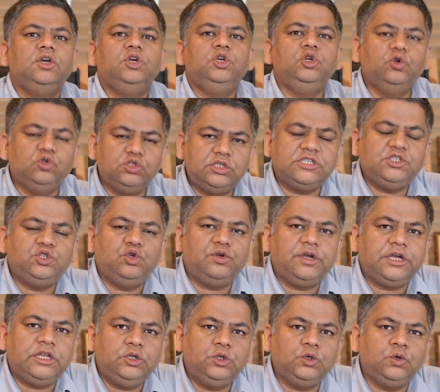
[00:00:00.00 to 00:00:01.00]
uses you
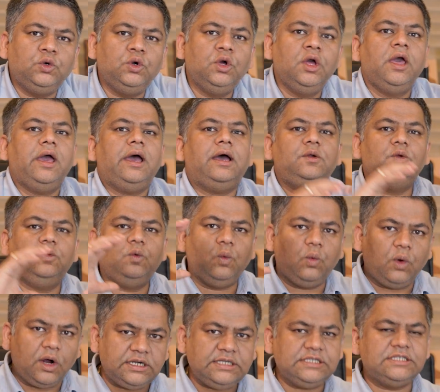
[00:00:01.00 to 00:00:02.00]
can do and
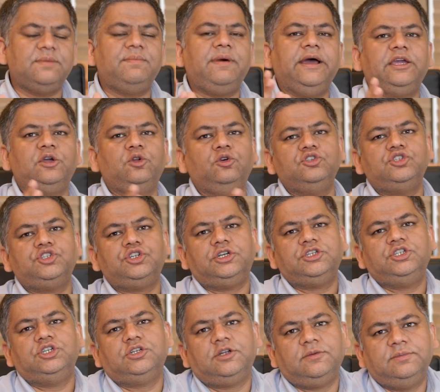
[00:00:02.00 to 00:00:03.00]
what is the
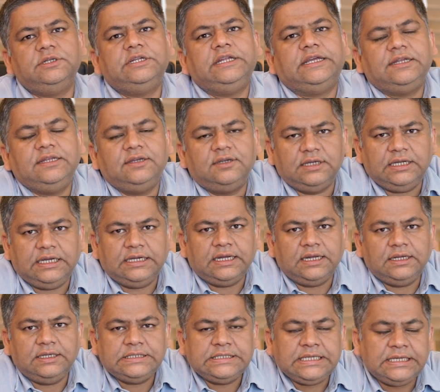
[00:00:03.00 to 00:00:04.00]
microstructure of the technical
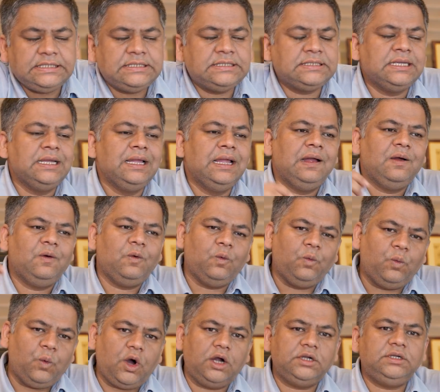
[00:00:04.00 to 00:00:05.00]
analysis,
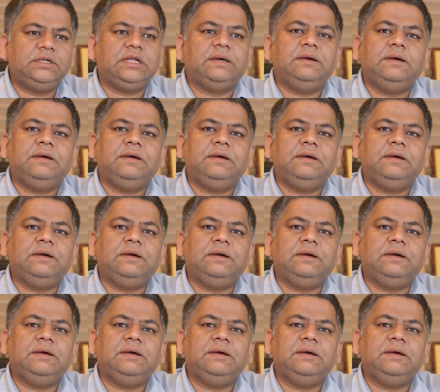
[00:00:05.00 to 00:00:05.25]
what